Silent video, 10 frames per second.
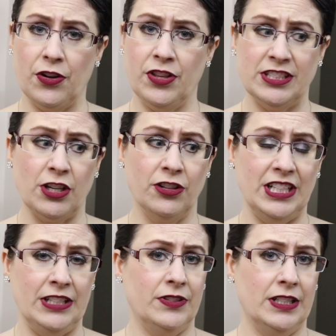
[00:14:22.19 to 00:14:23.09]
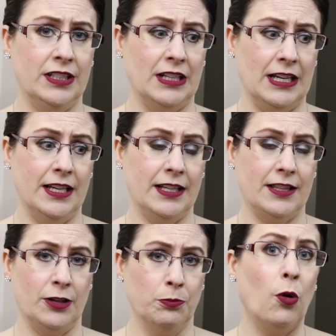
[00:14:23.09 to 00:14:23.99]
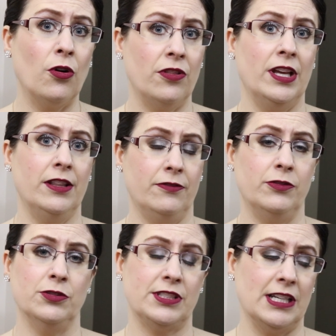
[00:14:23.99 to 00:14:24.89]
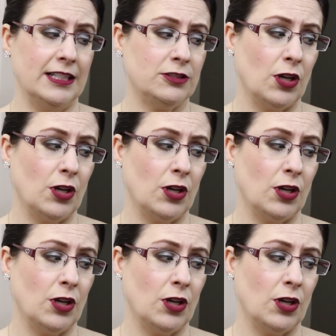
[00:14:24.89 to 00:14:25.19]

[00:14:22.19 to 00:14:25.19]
These aren't even like, they're more than the full size.